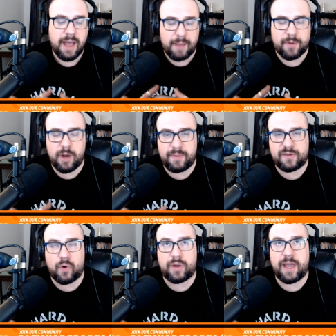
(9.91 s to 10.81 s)
I'm going to be
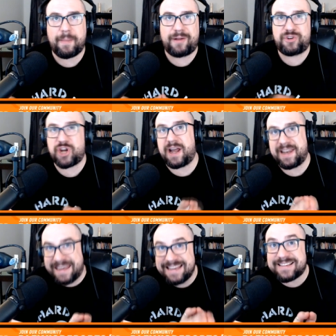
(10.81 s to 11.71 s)
talking about
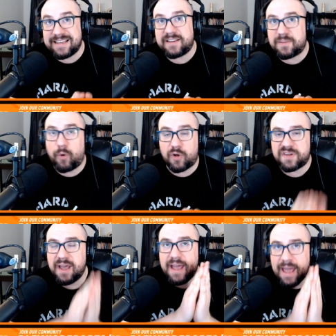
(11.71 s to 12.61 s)
Chinese esports,
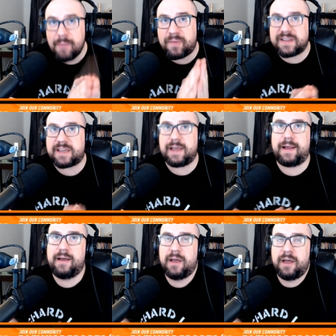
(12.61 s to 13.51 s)
in particular